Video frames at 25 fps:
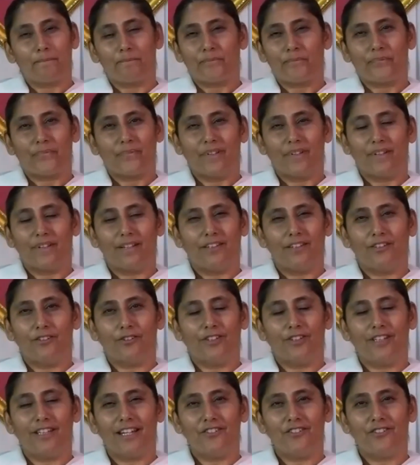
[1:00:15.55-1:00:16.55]
you know, the
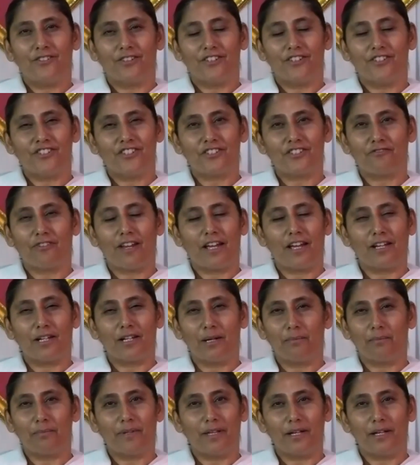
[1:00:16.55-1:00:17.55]
angel is just flying up
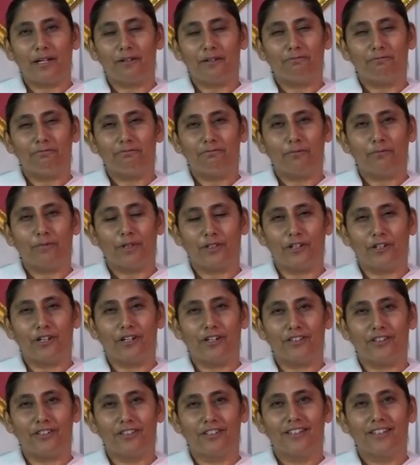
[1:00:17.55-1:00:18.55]
there with God.
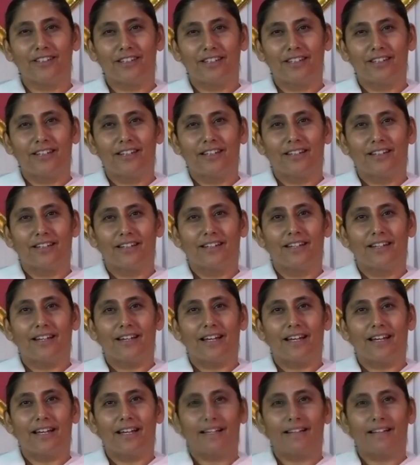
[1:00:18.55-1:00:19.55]

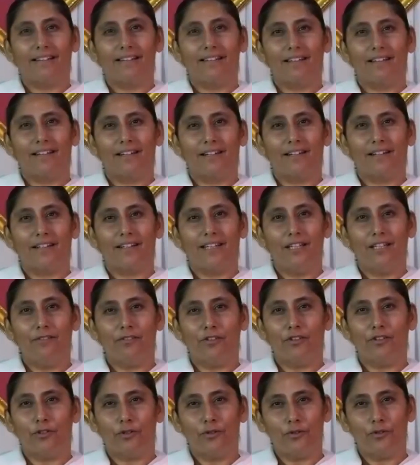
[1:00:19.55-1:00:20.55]
And
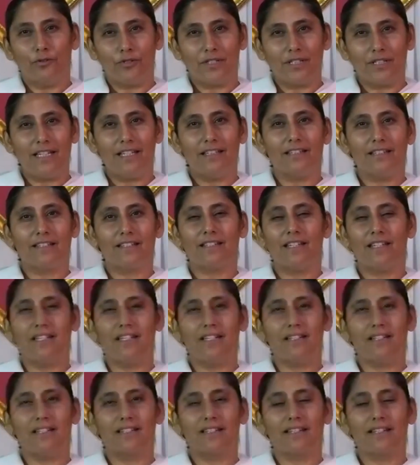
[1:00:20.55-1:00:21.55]
even though you see the
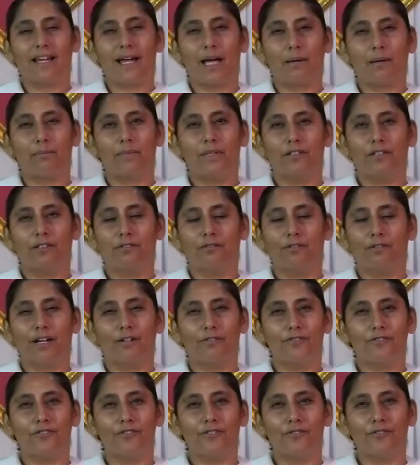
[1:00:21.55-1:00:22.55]
scenes that are happening
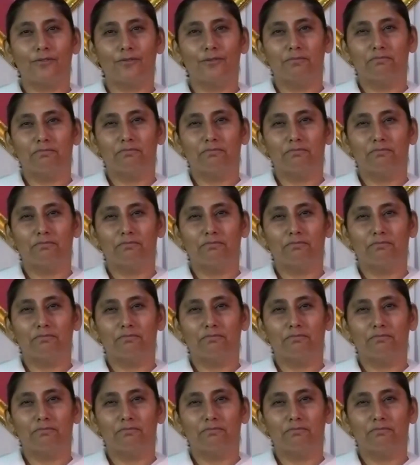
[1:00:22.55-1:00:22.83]
around you,